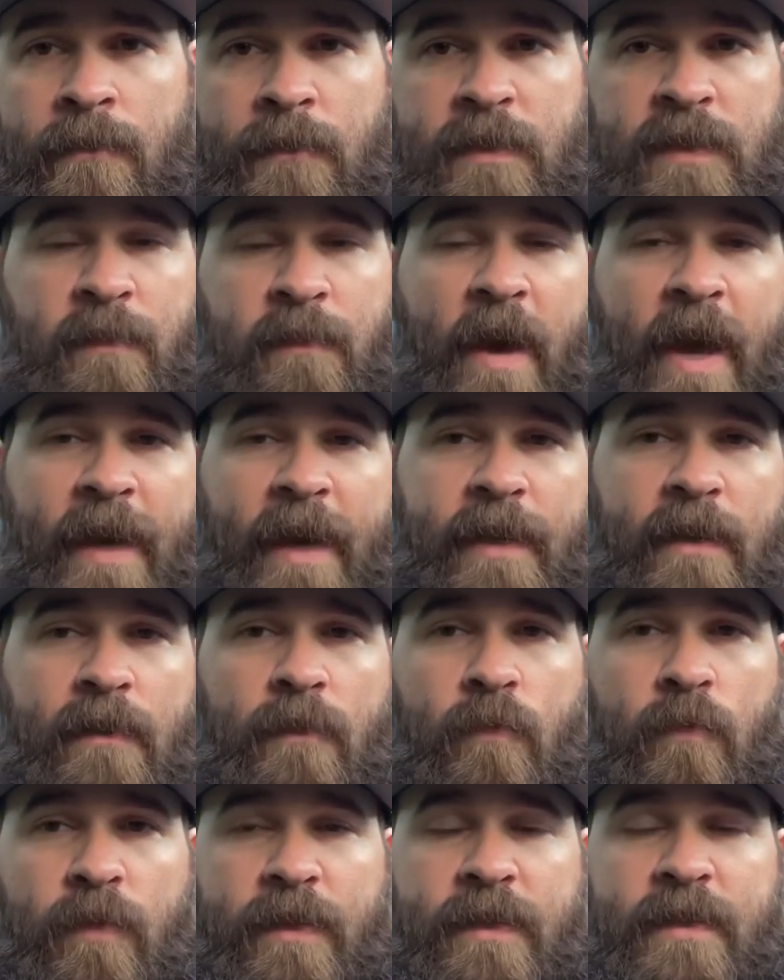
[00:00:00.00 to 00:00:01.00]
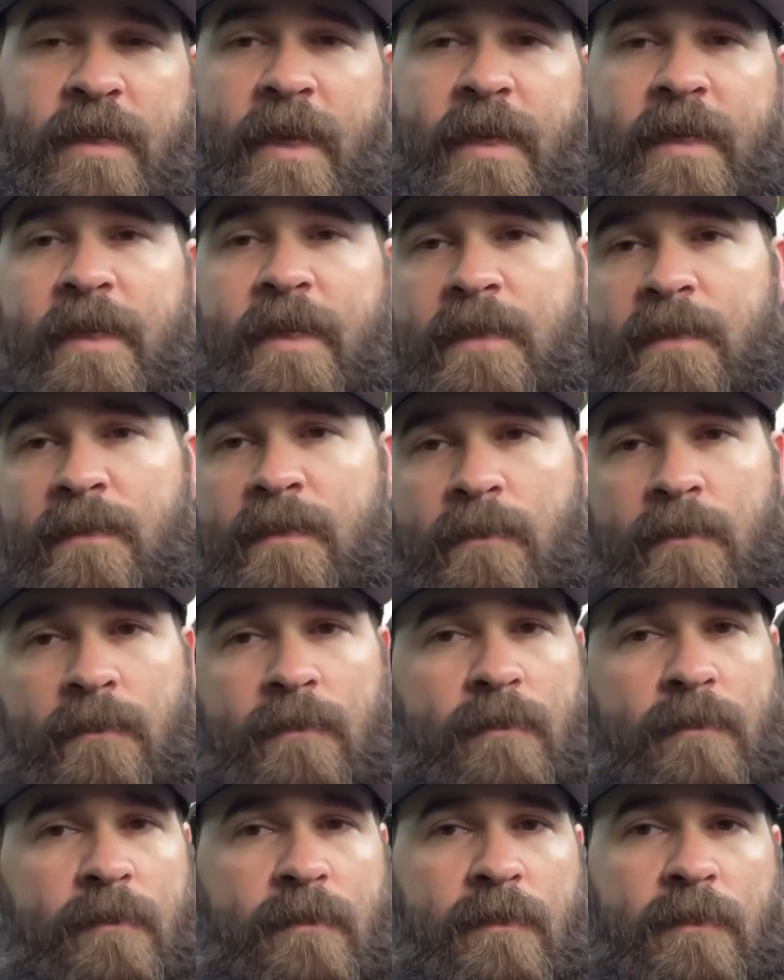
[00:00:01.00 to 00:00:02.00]
smack it, wouldn't take it,
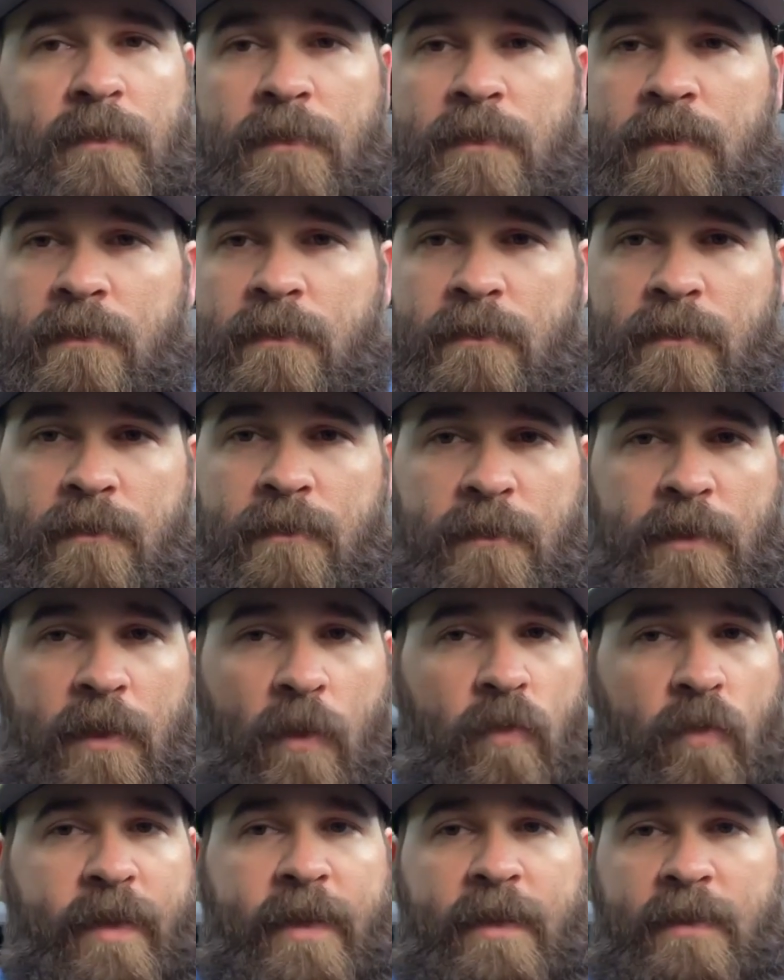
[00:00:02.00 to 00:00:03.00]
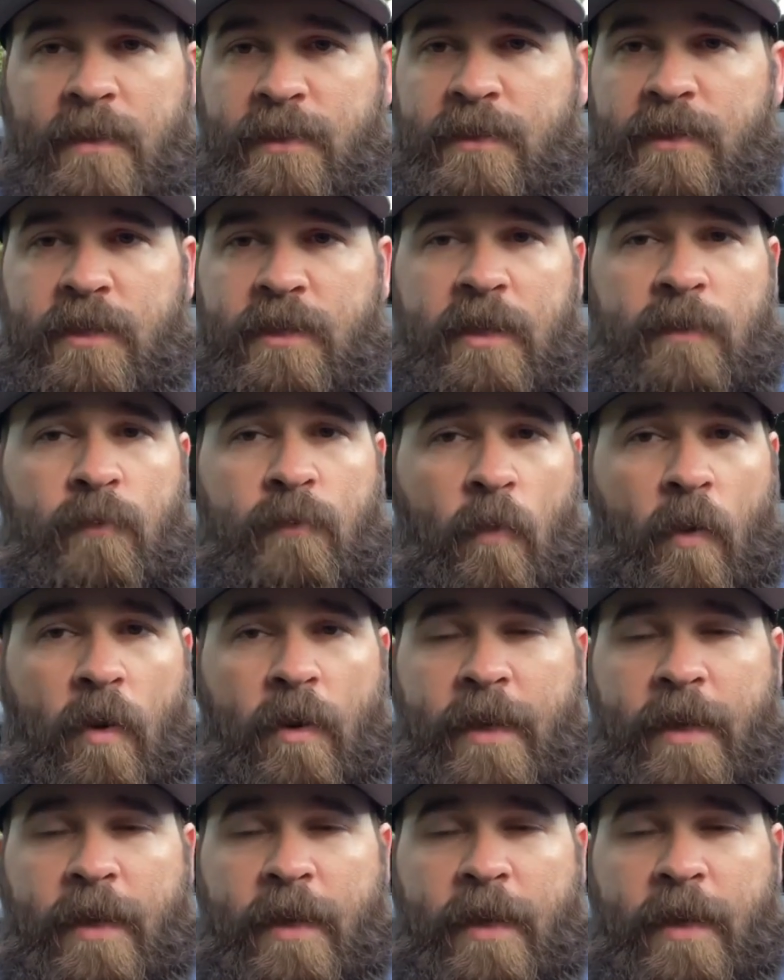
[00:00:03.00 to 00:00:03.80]
don't kill it, just keep